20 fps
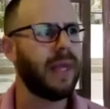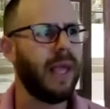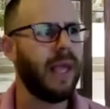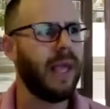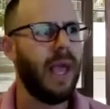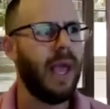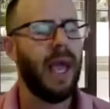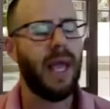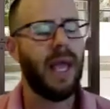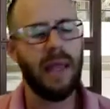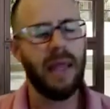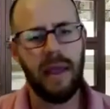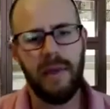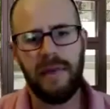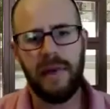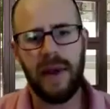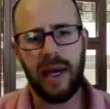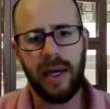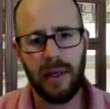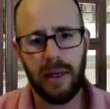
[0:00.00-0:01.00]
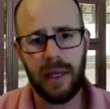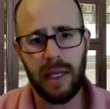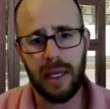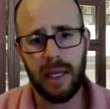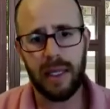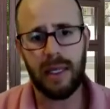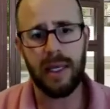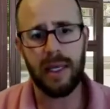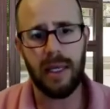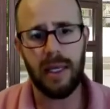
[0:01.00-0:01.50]
And then the final thing is
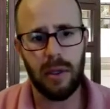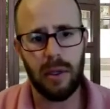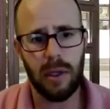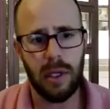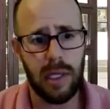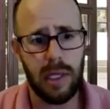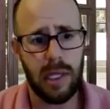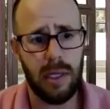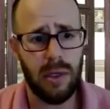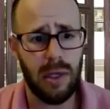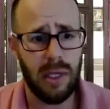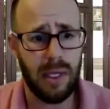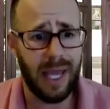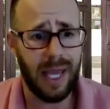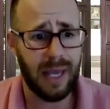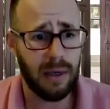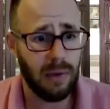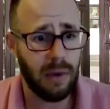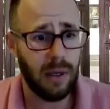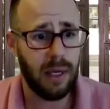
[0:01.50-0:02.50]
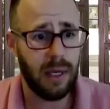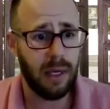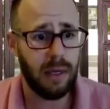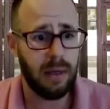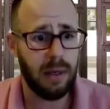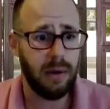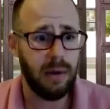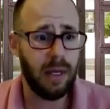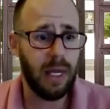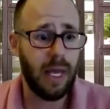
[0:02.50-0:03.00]
that digitization is actually
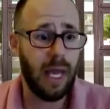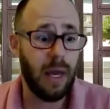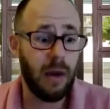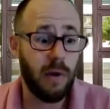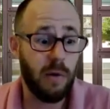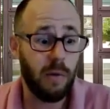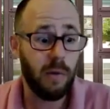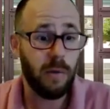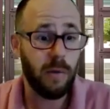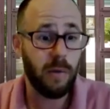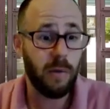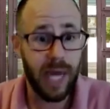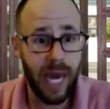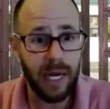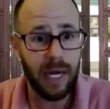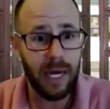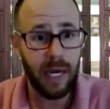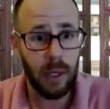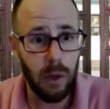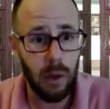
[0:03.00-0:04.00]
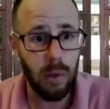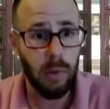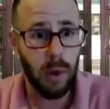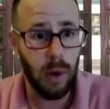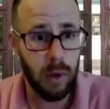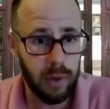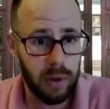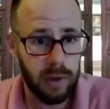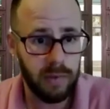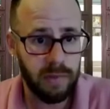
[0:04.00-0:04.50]
creating new
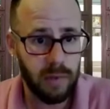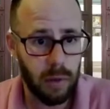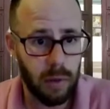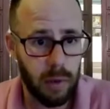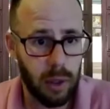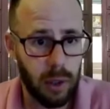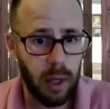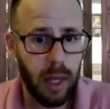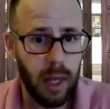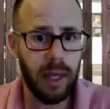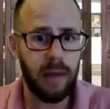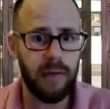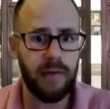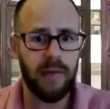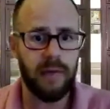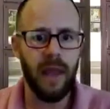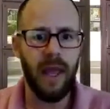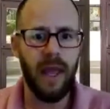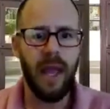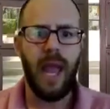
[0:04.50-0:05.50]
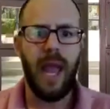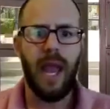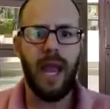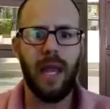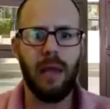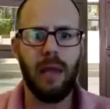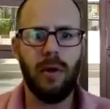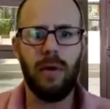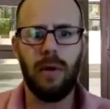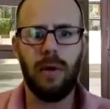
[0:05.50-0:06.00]
modes of Jewish life, and
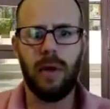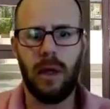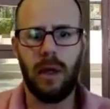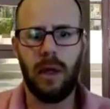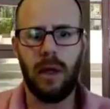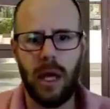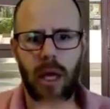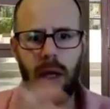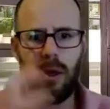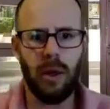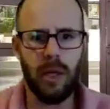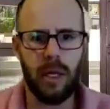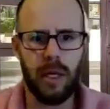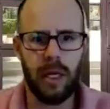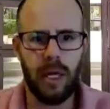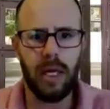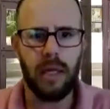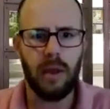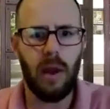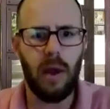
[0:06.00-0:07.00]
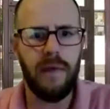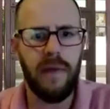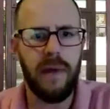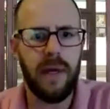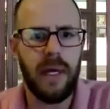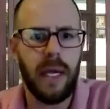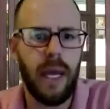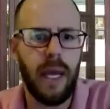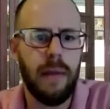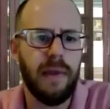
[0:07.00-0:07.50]
Jewish education is
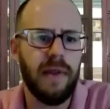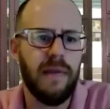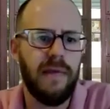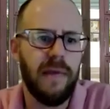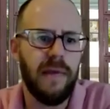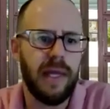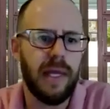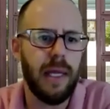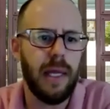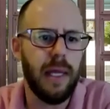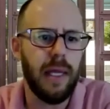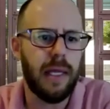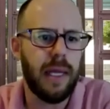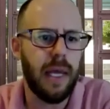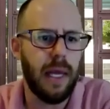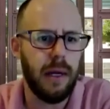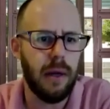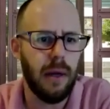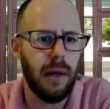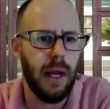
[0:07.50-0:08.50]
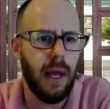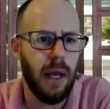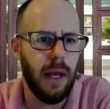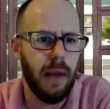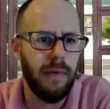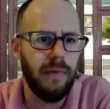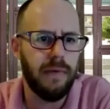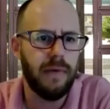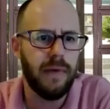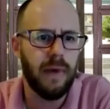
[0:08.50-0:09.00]
oftentimes a facilitator
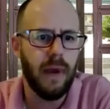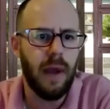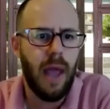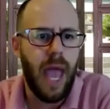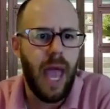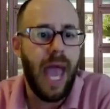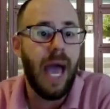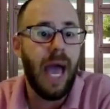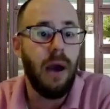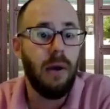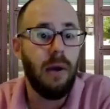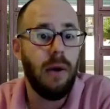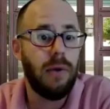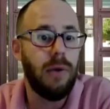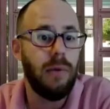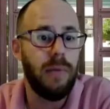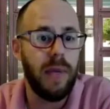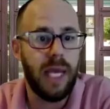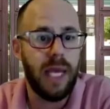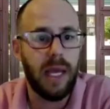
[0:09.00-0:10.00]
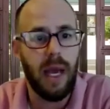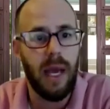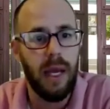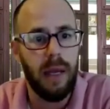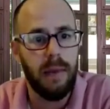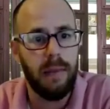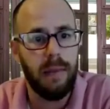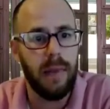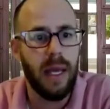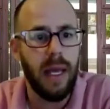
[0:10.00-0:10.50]
of how to
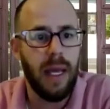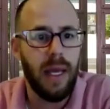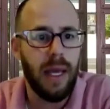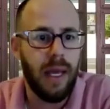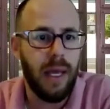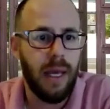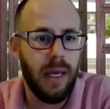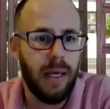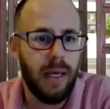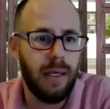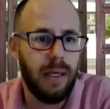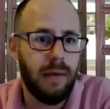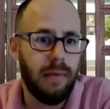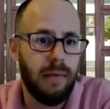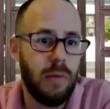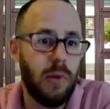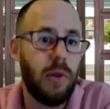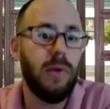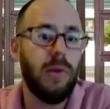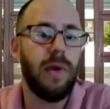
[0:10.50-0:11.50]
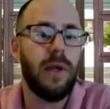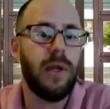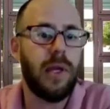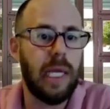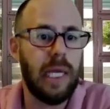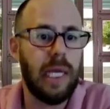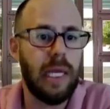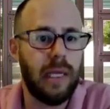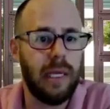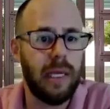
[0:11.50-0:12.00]
become a Jewish
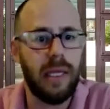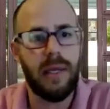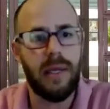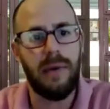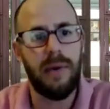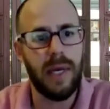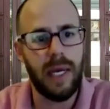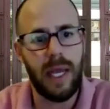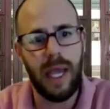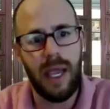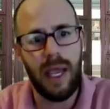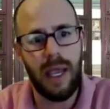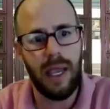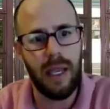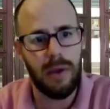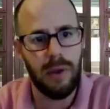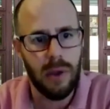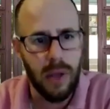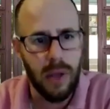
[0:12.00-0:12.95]
citizen to engage